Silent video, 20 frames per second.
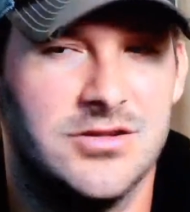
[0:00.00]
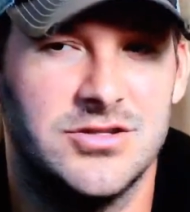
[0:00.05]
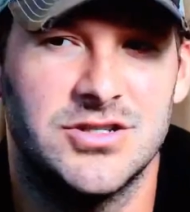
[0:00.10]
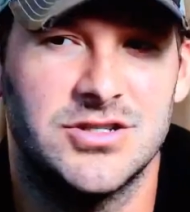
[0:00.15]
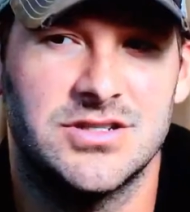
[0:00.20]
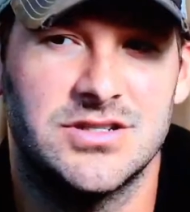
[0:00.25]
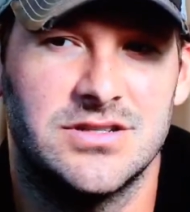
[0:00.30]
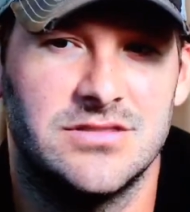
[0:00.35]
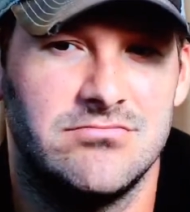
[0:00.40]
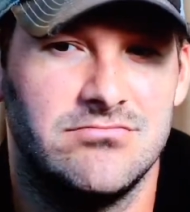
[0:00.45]
think
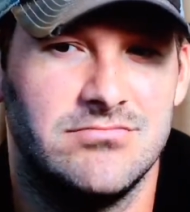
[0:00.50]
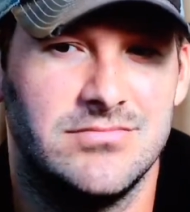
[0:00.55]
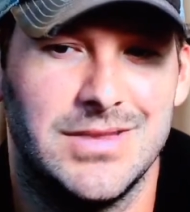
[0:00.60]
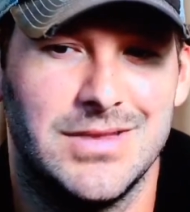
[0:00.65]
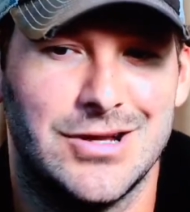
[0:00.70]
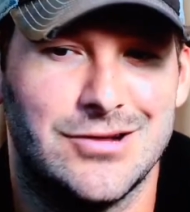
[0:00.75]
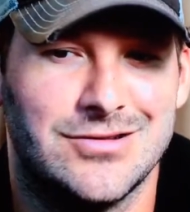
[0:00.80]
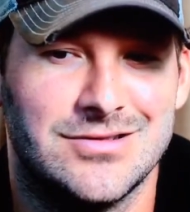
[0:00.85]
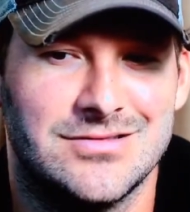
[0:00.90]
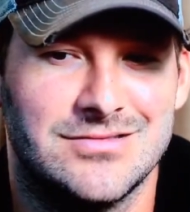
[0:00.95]
you just
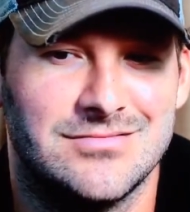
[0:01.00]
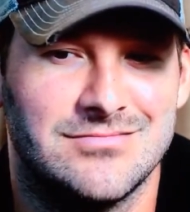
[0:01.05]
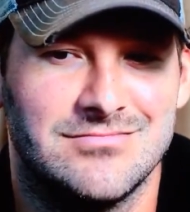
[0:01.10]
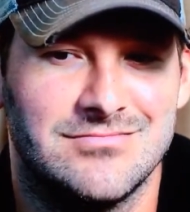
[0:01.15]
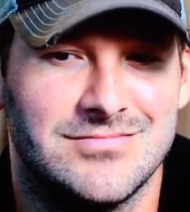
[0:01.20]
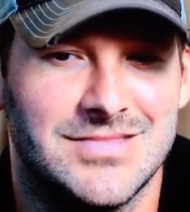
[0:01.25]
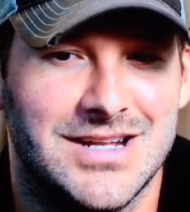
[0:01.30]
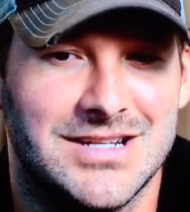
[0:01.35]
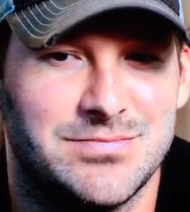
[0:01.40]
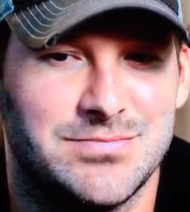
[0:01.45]

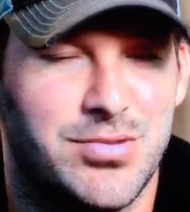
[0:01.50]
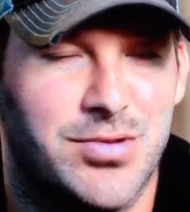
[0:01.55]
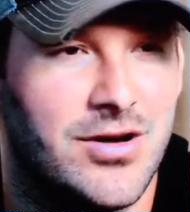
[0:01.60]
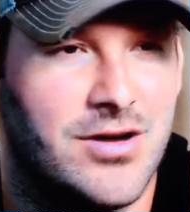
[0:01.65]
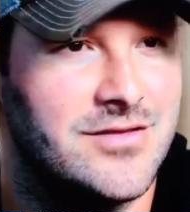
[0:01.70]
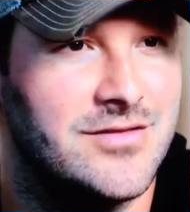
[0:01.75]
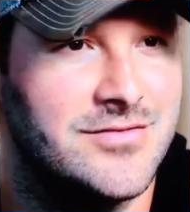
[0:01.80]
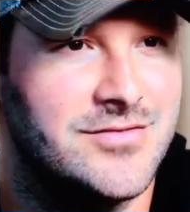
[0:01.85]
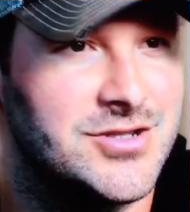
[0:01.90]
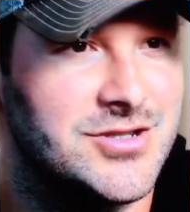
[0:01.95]
learn that it's
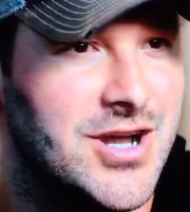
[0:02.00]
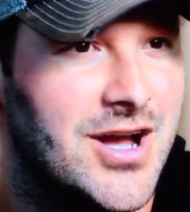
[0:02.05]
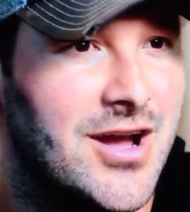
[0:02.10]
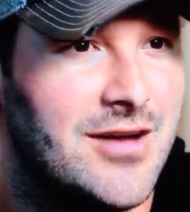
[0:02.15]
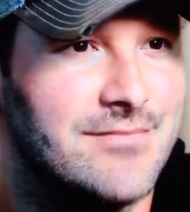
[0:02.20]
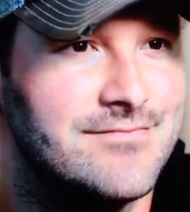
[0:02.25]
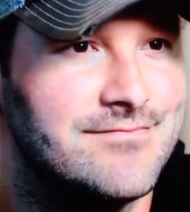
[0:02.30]
part of the